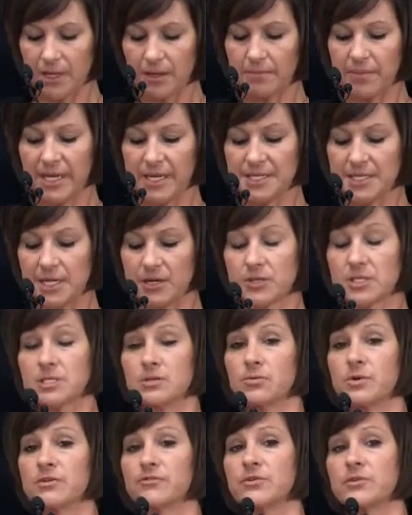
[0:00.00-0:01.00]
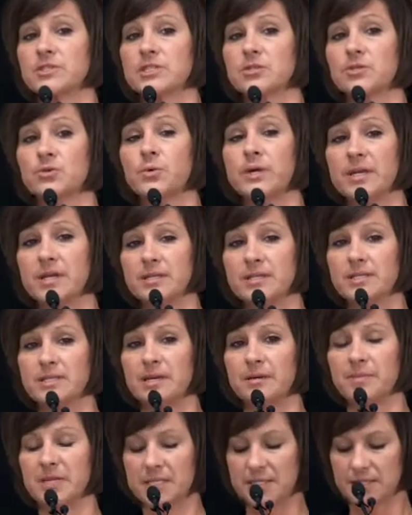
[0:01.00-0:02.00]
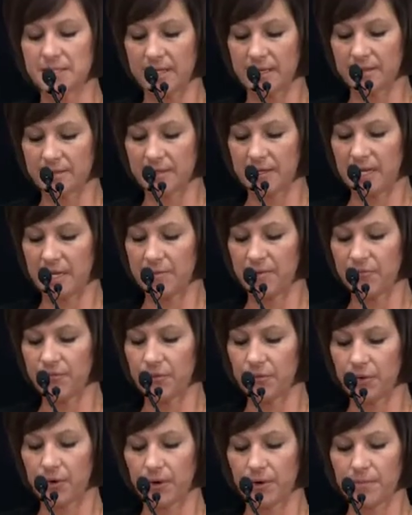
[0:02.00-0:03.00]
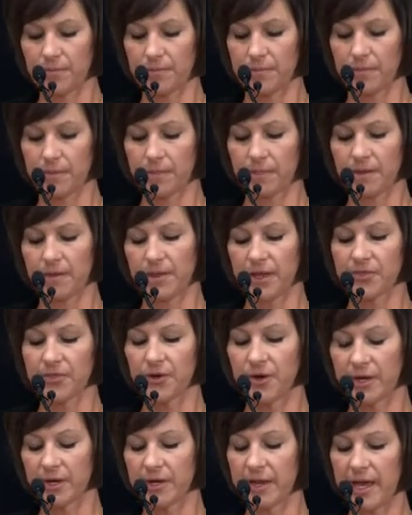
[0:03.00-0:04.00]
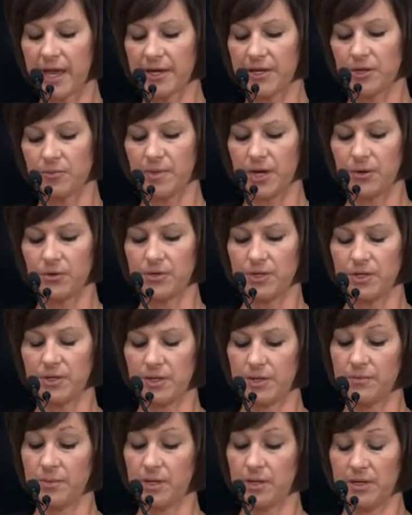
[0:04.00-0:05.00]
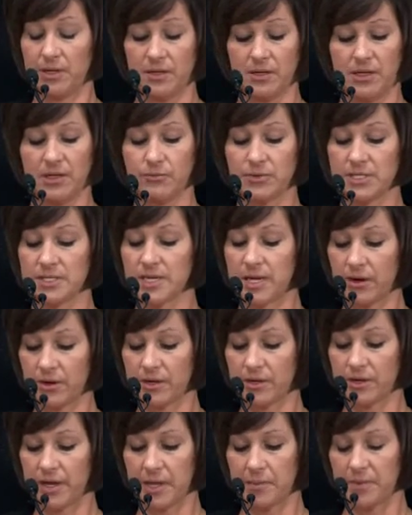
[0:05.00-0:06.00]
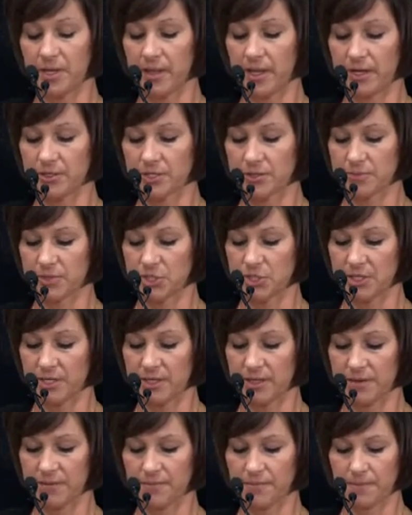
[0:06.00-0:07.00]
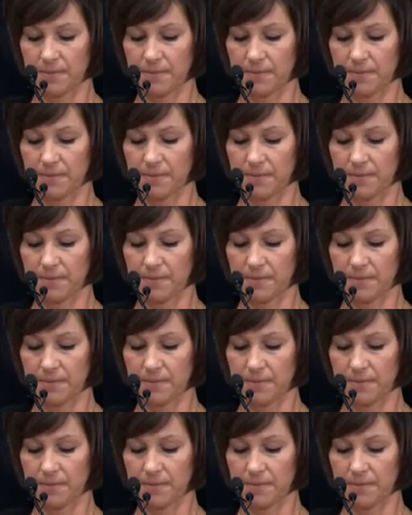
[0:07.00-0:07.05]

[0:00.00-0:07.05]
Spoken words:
Betty told us that one of her twins had been sick the day before. They thought it had pneumonia, and it was now on a nebulizer machine.